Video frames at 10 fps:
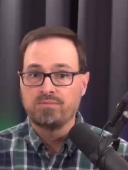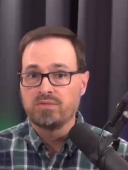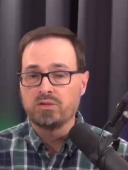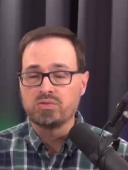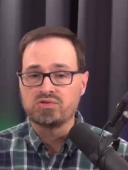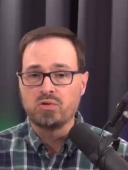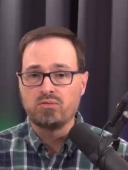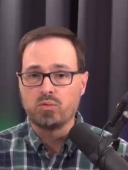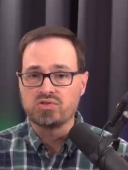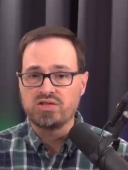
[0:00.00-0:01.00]
There was no
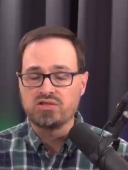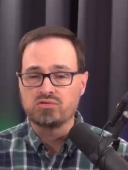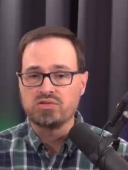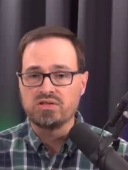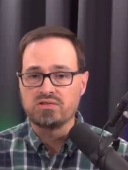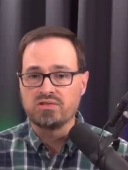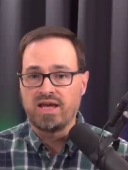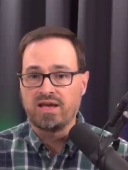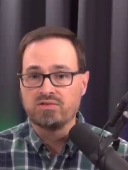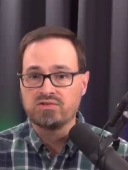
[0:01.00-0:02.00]
forced entry into the
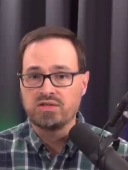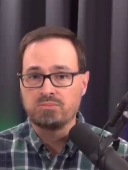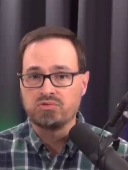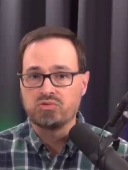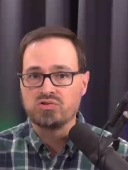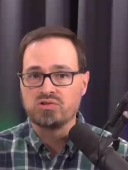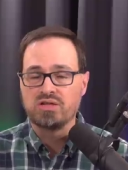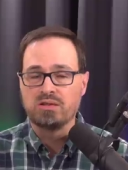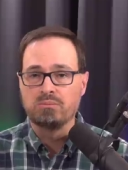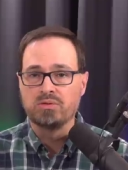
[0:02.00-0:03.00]
house that Patricia
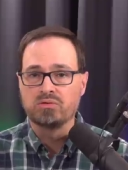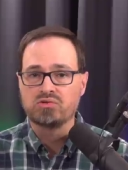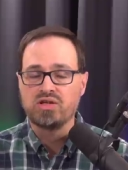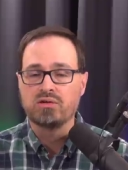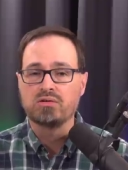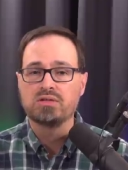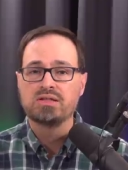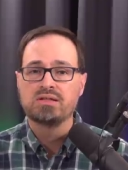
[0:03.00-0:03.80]
and Bill shared.